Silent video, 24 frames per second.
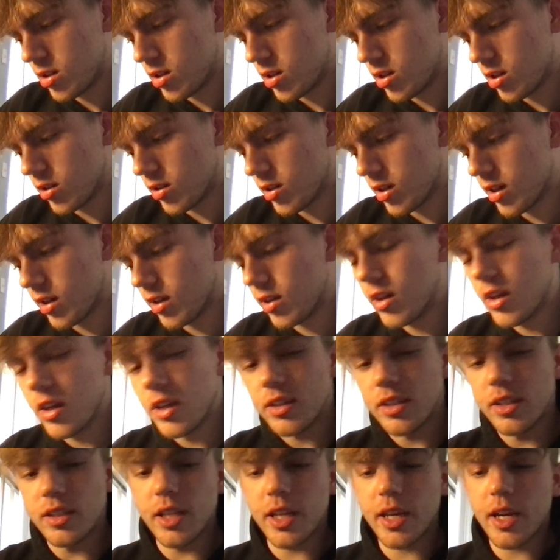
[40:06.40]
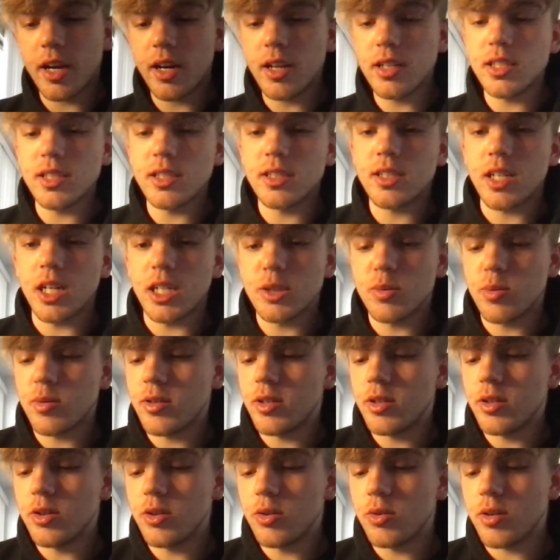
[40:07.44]
Okay. Did they kind of discuss with
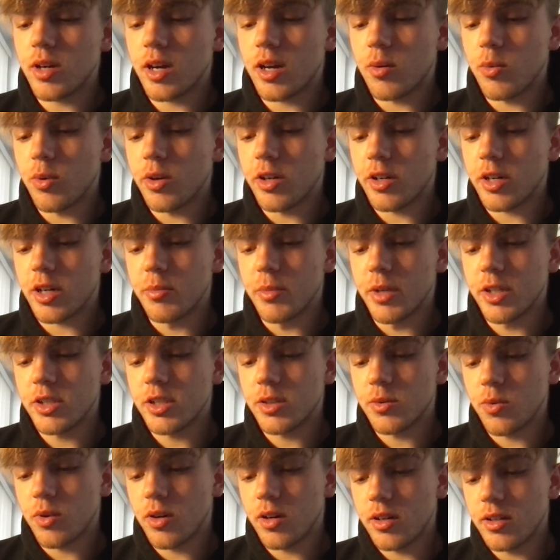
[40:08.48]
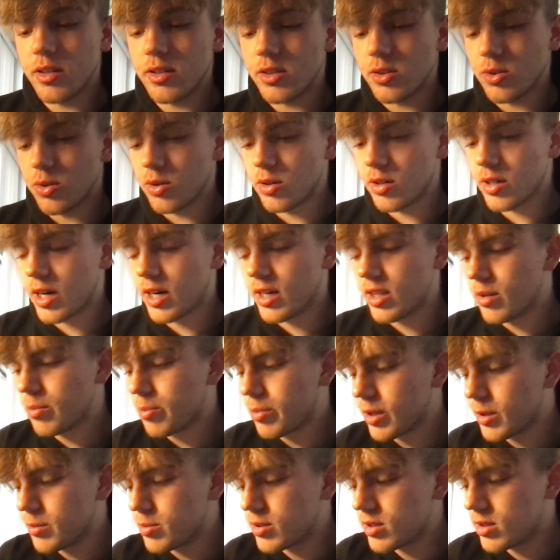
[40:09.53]
you kind of what your commission was, or kind of the
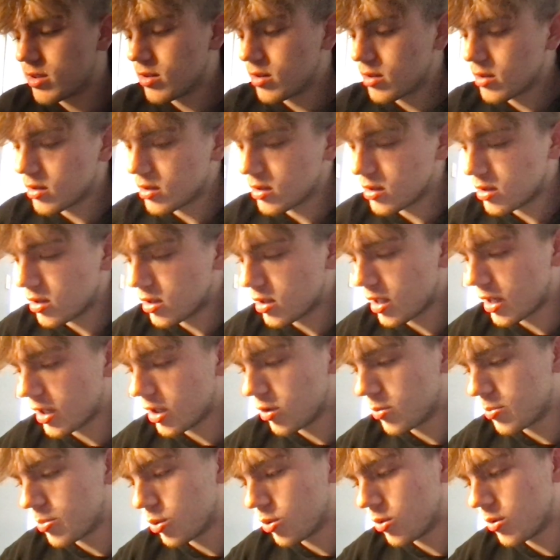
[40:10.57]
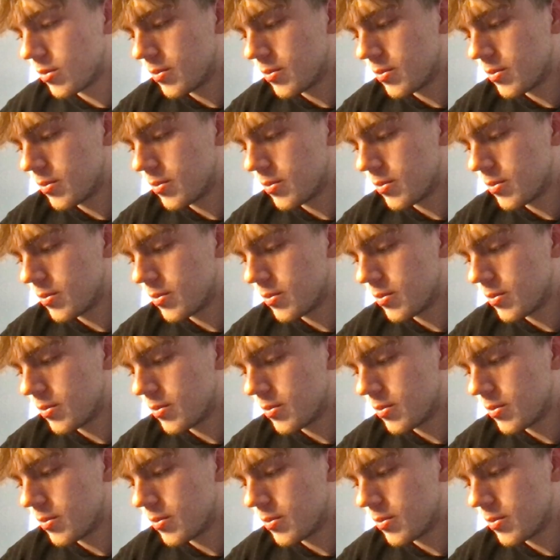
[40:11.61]
bips that you'd pull?